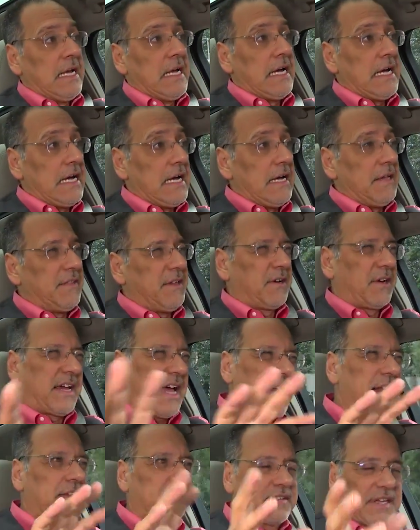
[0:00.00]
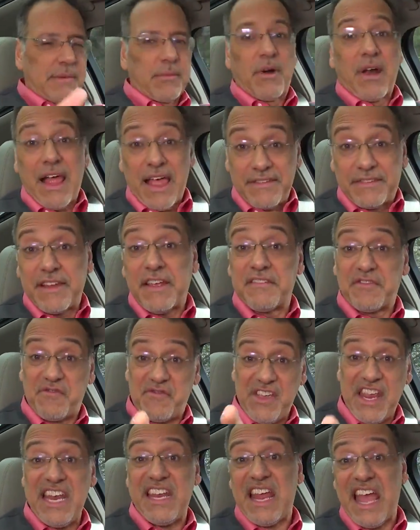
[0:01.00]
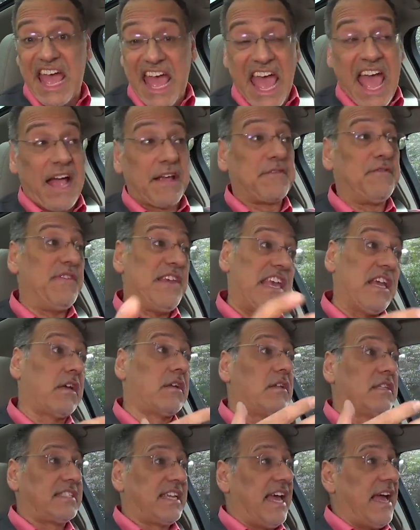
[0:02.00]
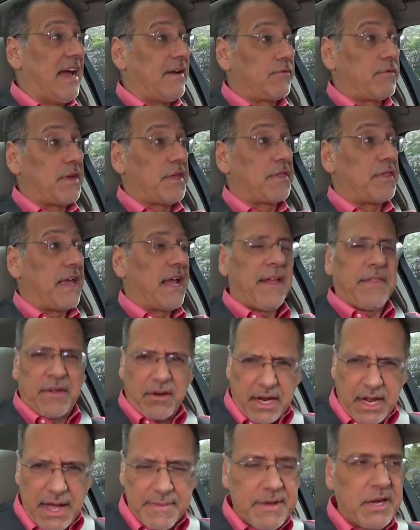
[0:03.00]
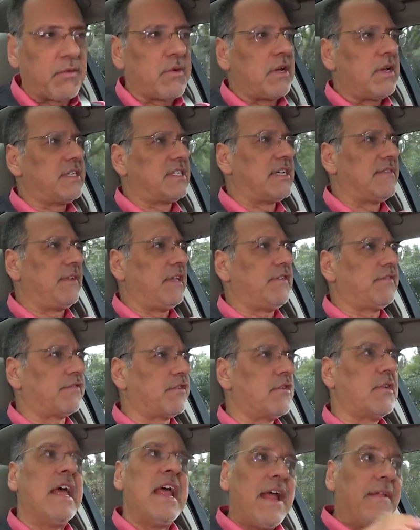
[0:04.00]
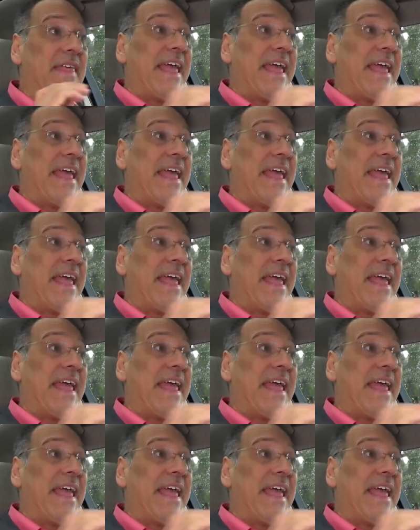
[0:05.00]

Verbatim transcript: Uh, they're kind of summarized as V to X, vehicle to everything, and they're coming relatively soon.